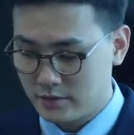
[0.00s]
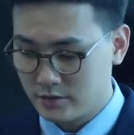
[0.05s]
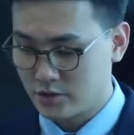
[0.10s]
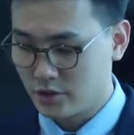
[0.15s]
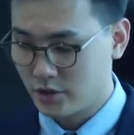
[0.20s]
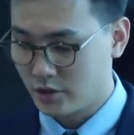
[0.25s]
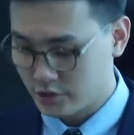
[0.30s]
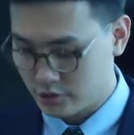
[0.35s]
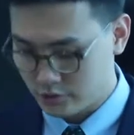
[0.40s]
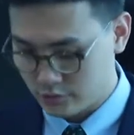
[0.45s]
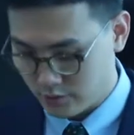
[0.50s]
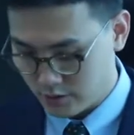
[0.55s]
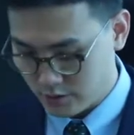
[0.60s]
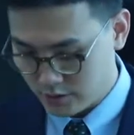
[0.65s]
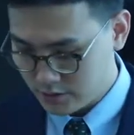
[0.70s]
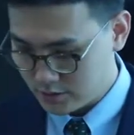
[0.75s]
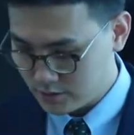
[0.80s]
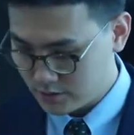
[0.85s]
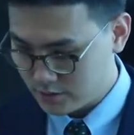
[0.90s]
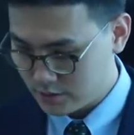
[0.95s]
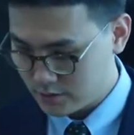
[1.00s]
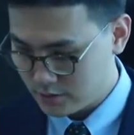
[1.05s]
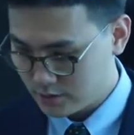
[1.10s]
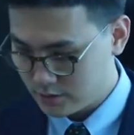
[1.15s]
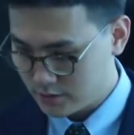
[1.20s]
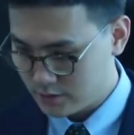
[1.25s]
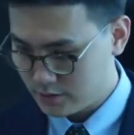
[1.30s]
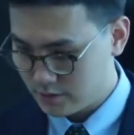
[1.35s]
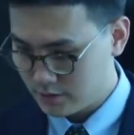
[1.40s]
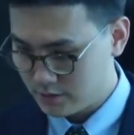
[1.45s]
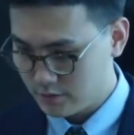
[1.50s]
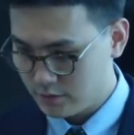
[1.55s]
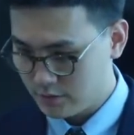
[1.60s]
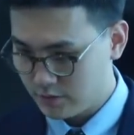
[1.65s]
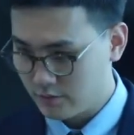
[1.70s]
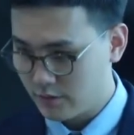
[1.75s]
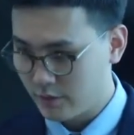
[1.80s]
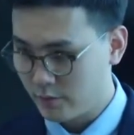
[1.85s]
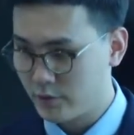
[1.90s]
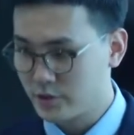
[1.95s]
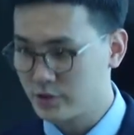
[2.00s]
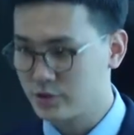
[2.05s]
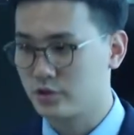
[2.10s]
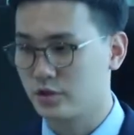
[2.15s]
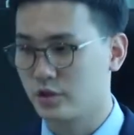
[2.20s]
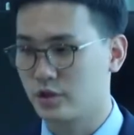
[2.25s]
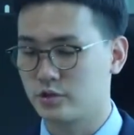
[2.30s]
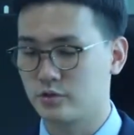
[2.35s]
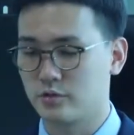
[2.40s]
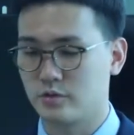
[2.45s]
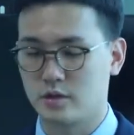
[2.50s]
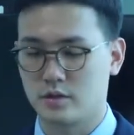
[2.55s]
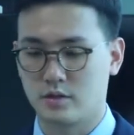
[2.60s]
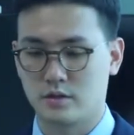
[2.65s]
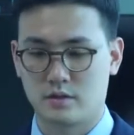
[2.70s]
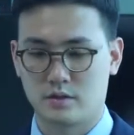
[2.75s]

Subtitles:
Joshua. Right, where's Joshua?